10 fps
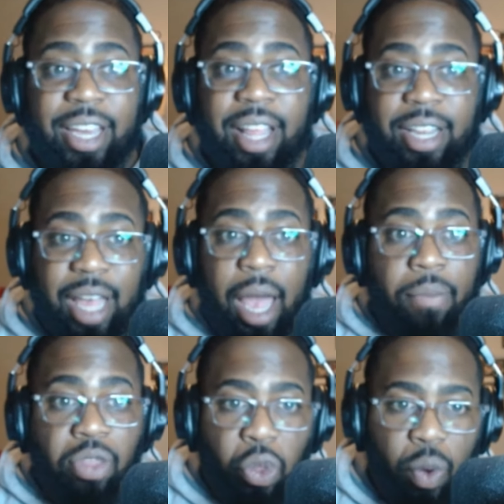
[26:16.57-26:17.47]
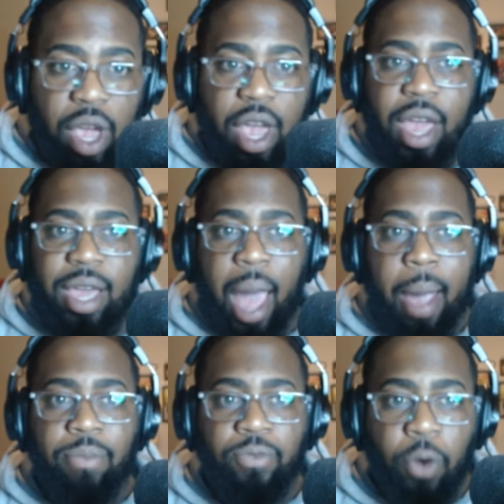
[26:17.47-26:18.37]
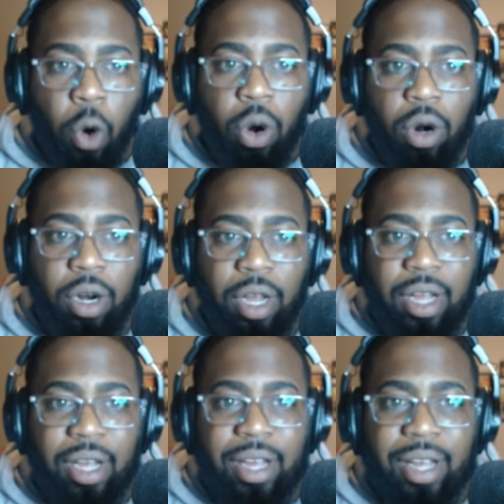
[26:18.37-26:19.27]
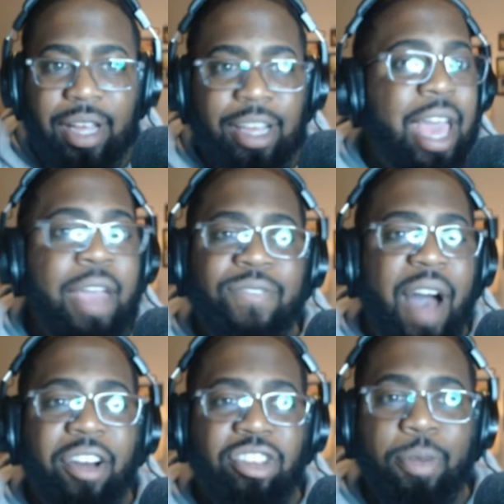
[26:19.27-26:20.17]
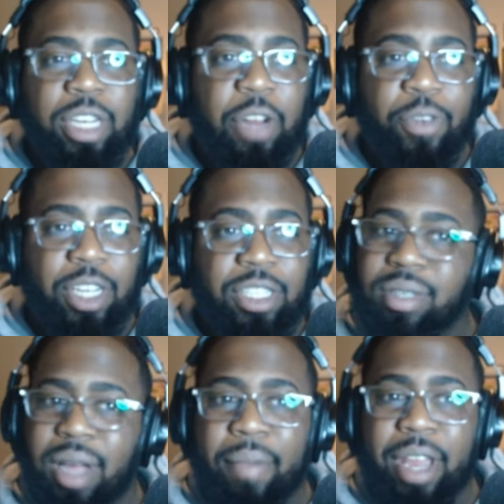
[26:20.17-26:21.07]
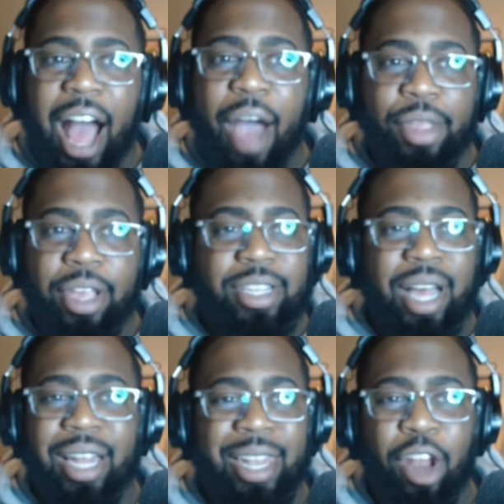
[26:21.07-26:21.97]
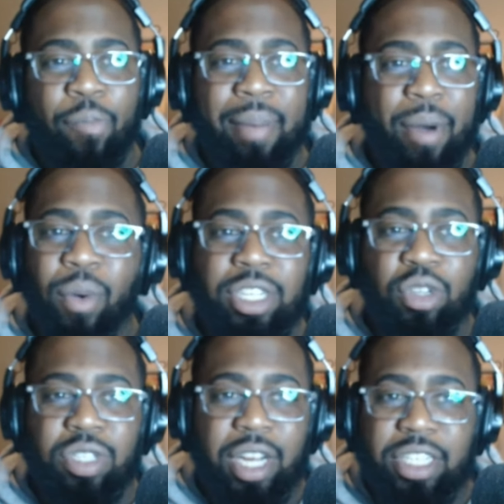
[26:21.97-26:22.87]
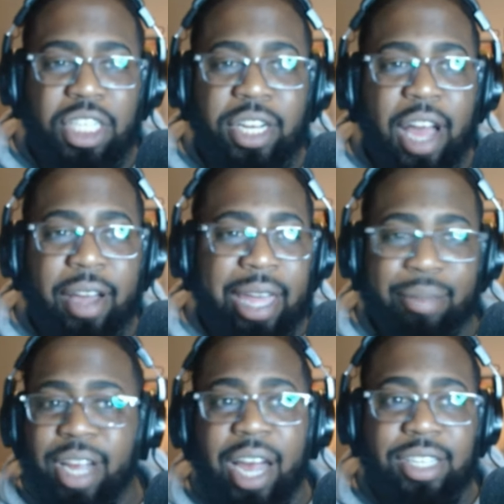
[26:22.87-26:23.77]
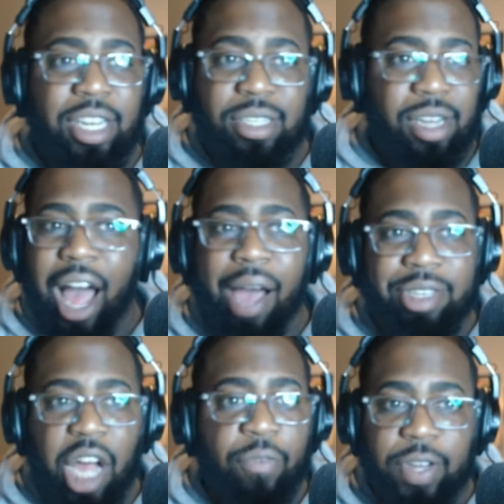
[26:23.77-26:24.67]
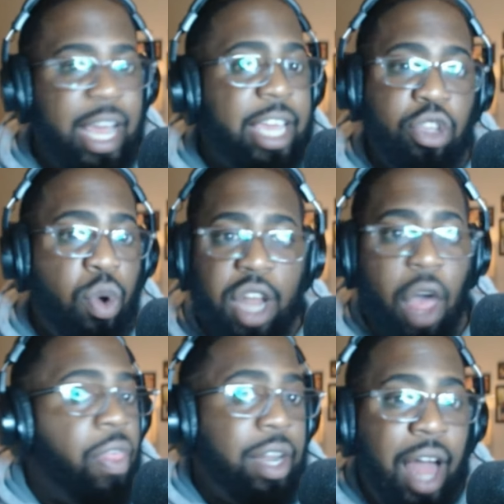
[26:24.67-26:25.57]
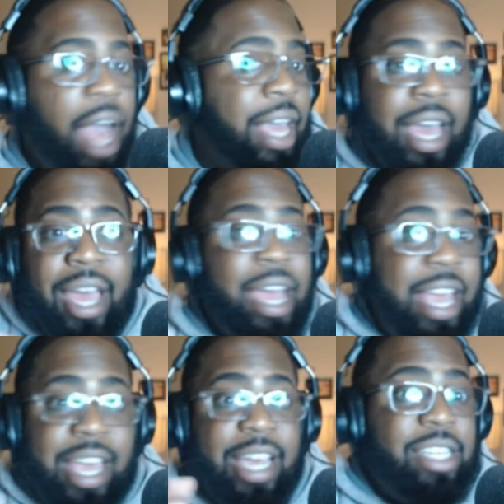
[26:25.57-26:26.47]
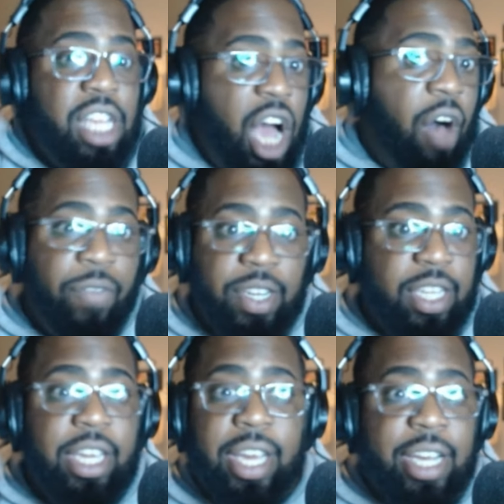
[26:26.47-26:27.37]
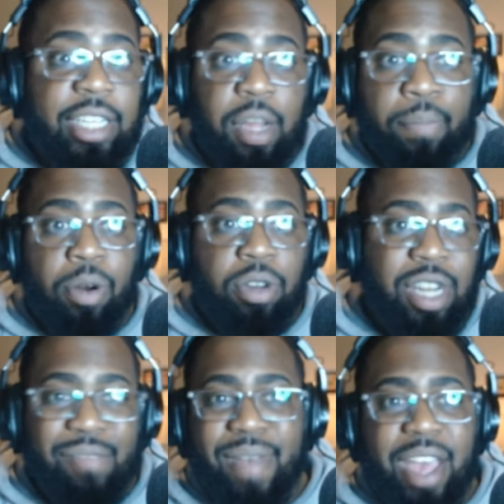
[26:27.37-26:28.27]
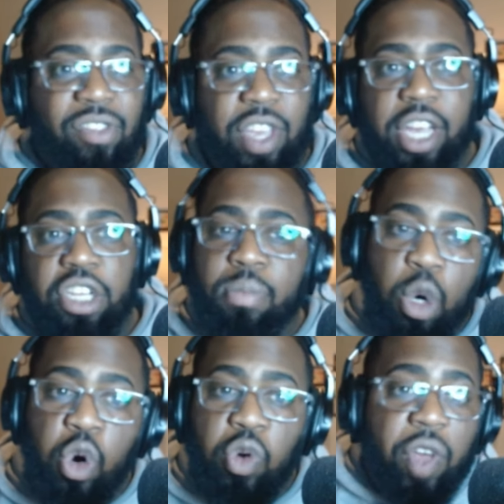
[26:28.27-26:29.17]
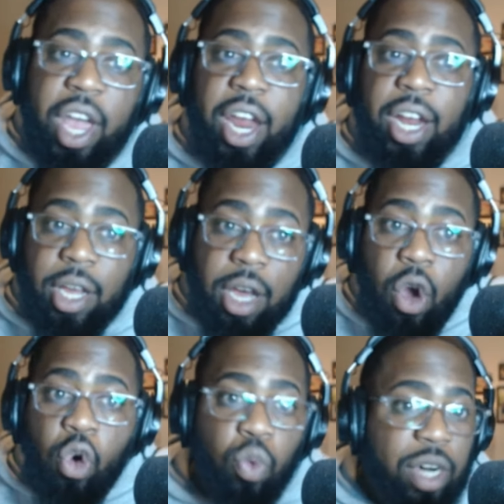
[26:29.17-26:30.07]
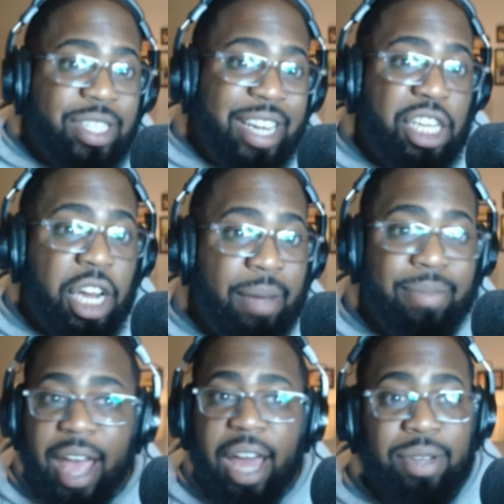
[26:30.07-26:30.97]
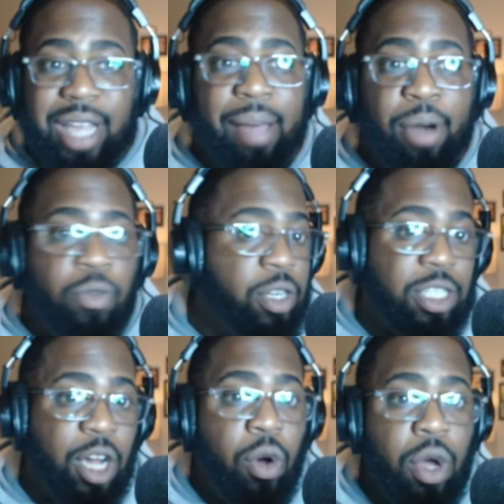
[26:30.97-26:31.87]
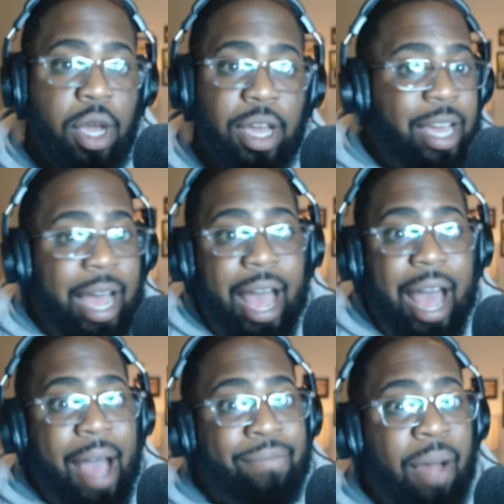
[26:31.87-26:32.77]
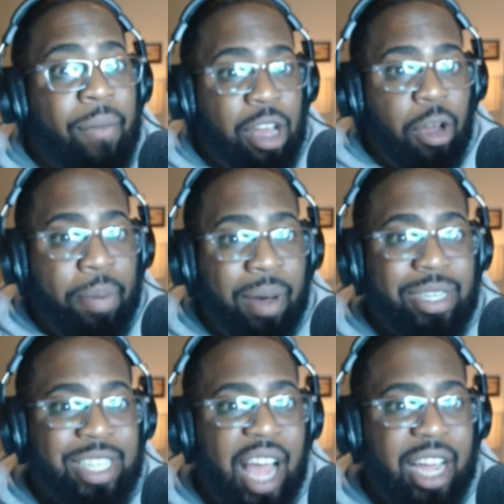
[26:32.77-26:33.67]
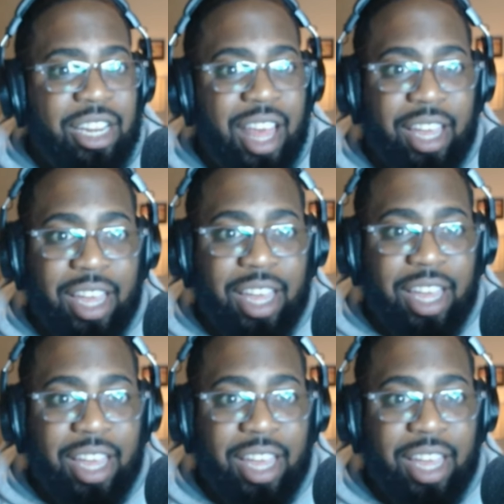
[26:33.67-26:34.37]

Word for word: That's game 3, game 4. Game 5 is a little bit different because, I mean, Iowa did it a little bit, but once you shut down Caleb Johnson, Iowa's offense ain't doing nothing. Like, he is the offense. He is the person that makes the engine move, and once they shut him down, it was game over. So I'm not really going to put much stock into that game.